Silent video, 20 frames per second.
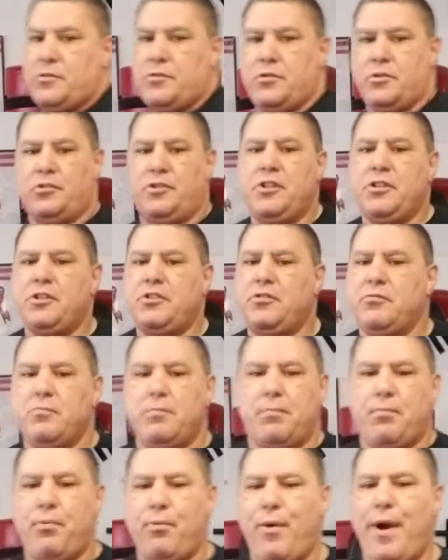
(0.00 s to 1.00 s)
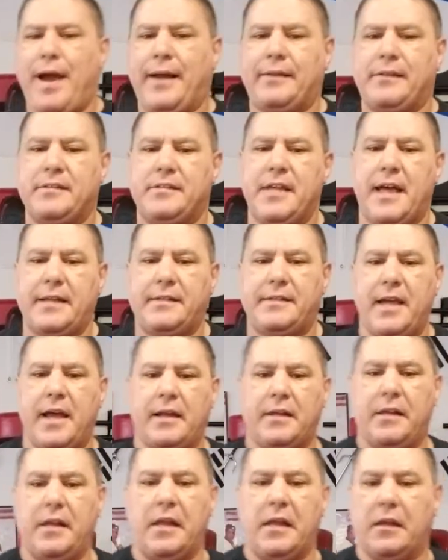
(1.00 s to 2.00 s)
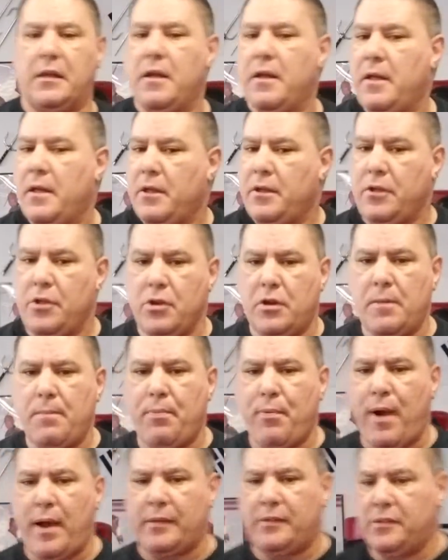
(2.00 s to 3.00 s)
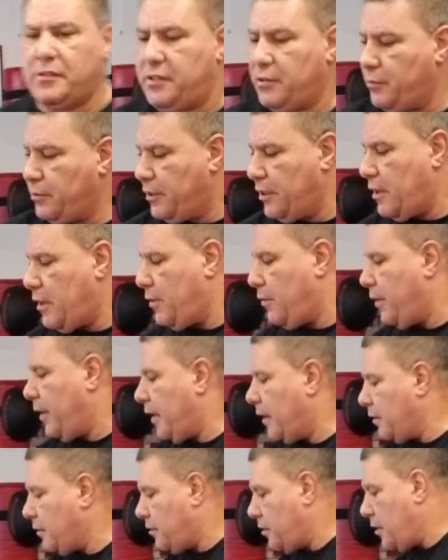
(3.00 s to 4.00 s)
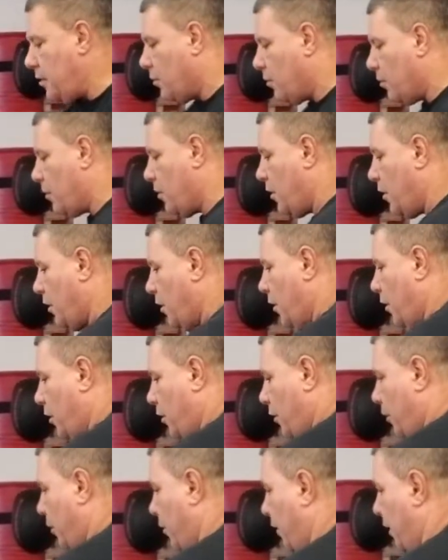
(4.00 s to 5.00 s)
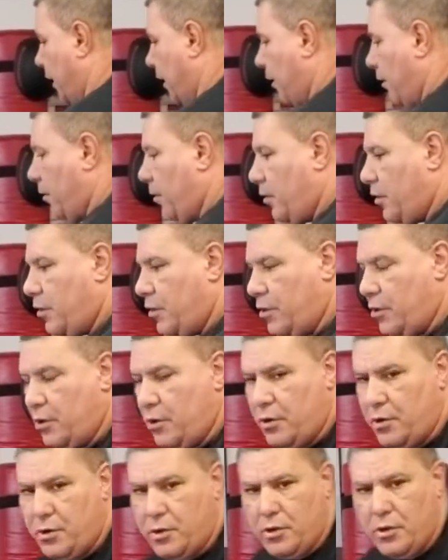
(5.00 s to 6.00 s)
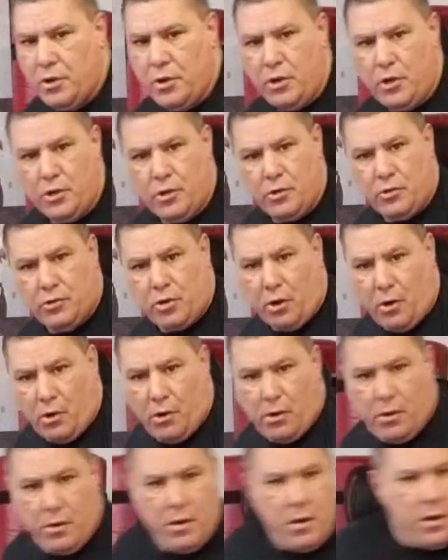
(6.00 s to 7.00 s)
So just practice that technique. You can practice it with the other hand too. You're here, you turn,